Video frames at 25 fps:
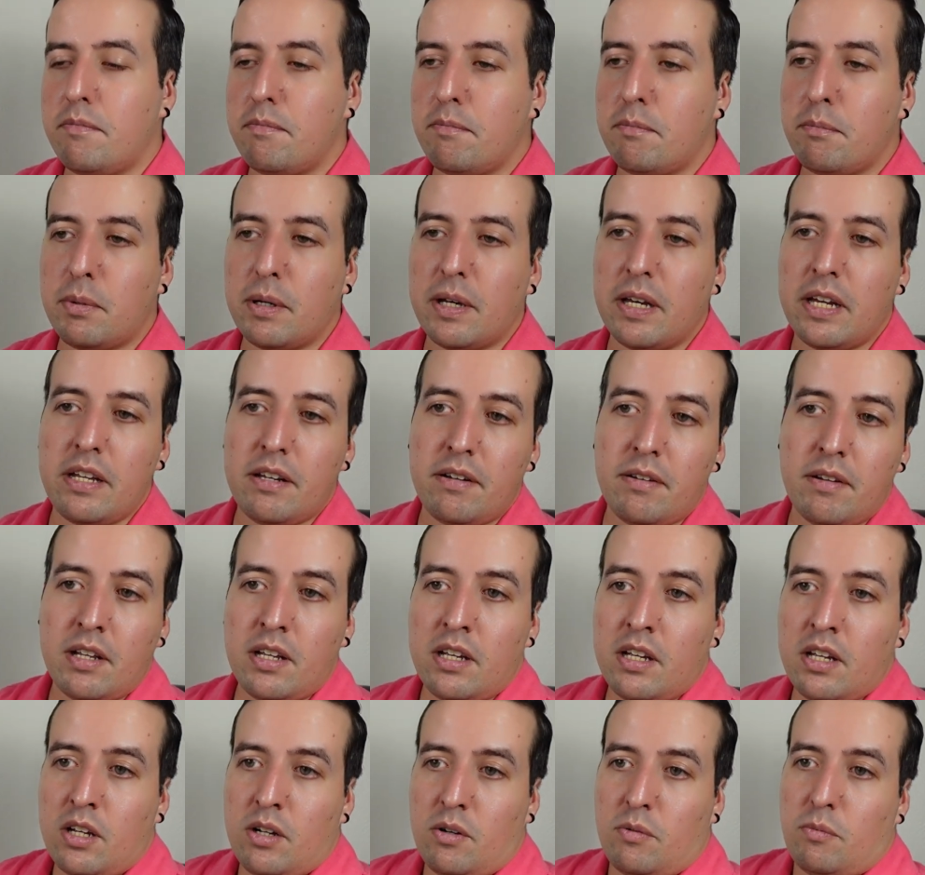But
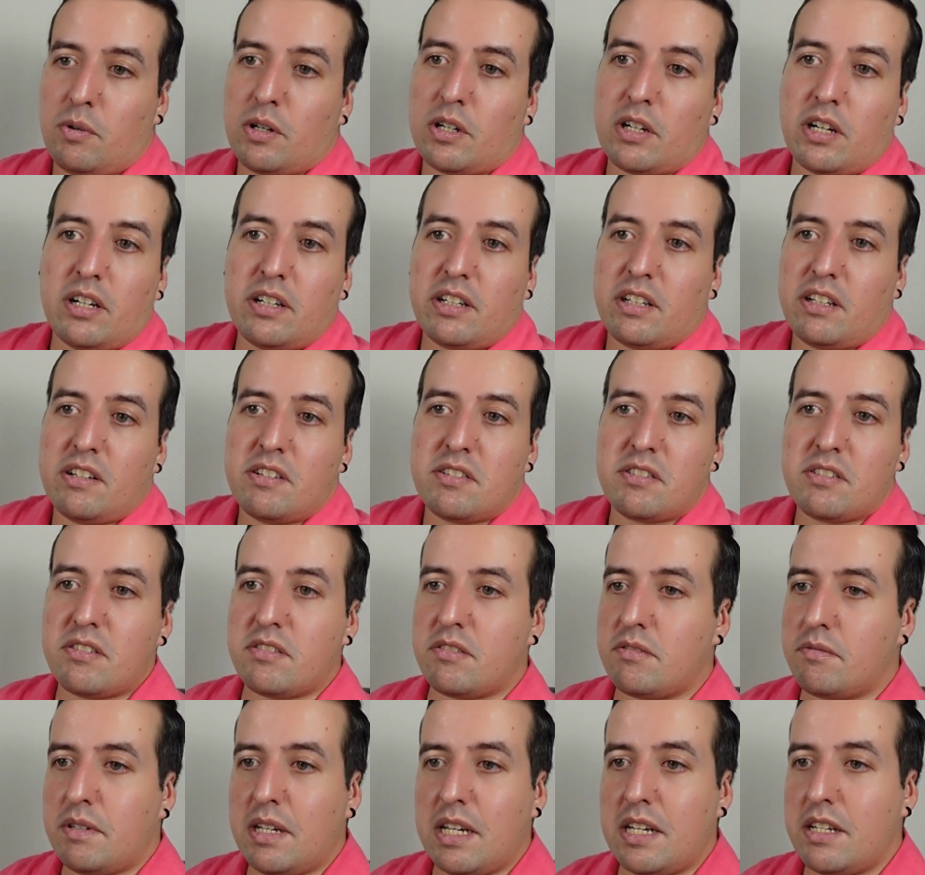
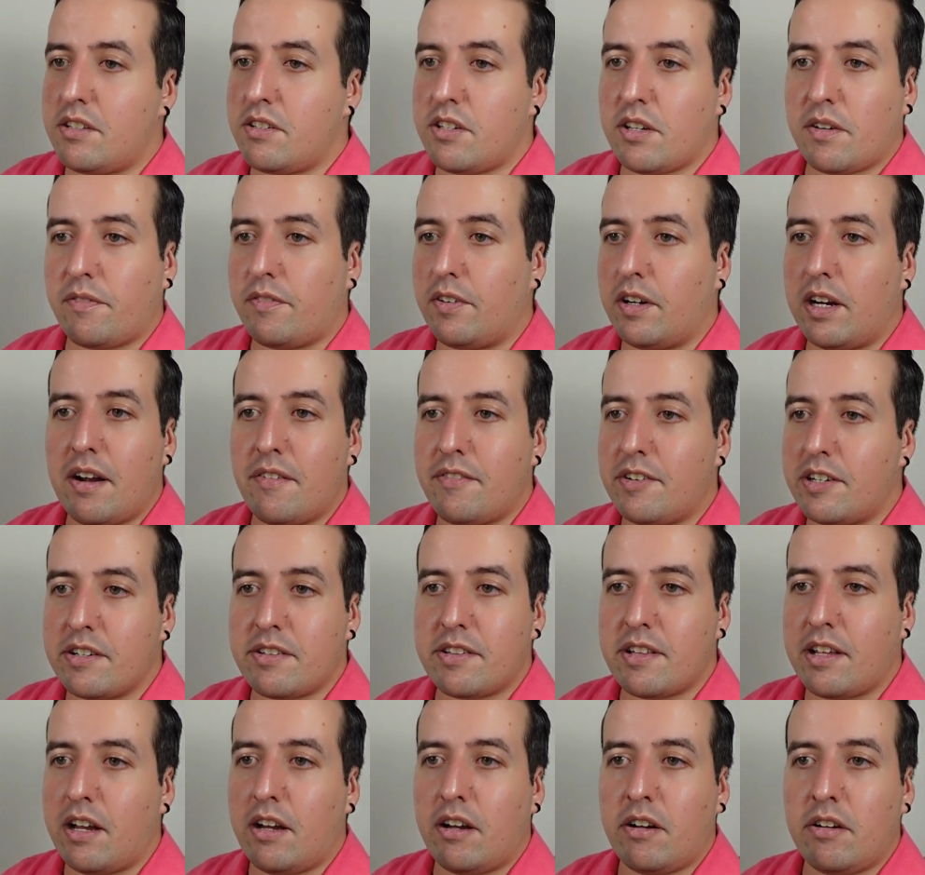regardless, it took forever to
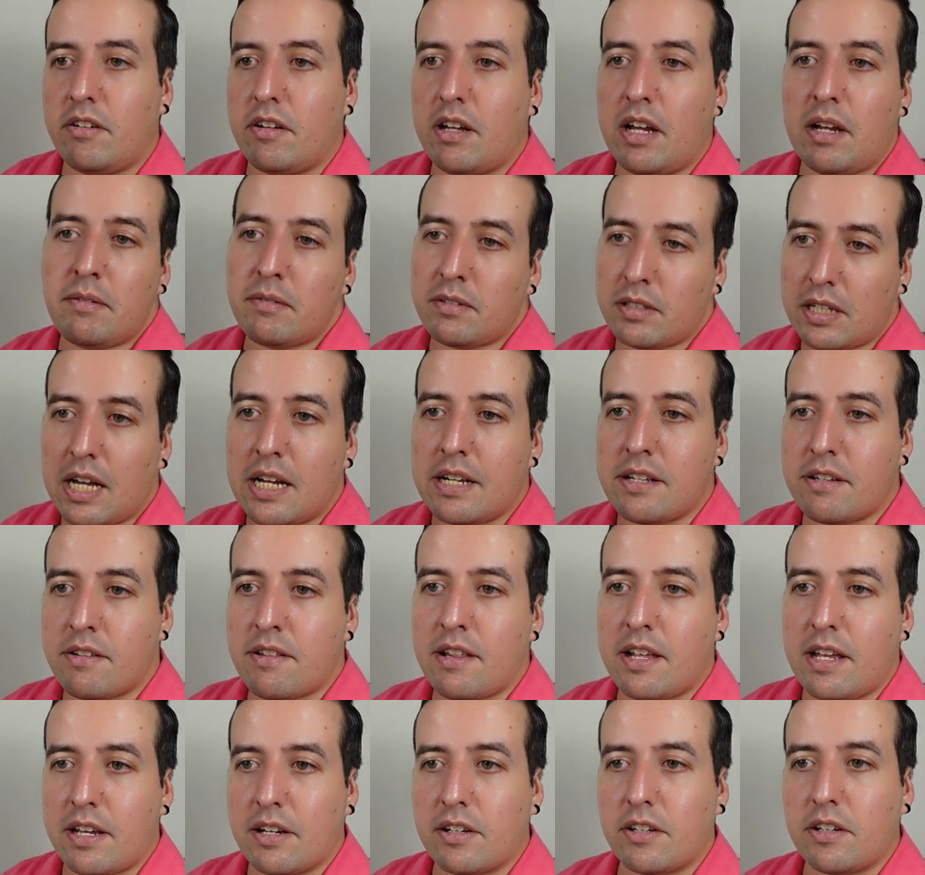sell. I'm glad to
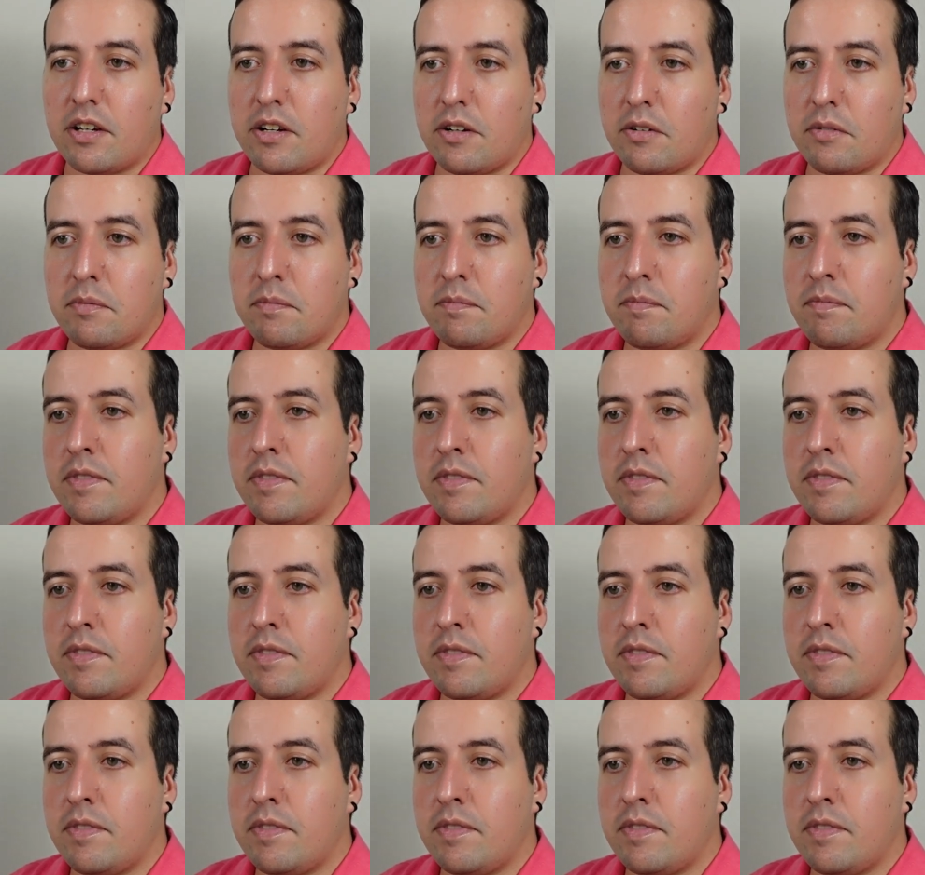see it go.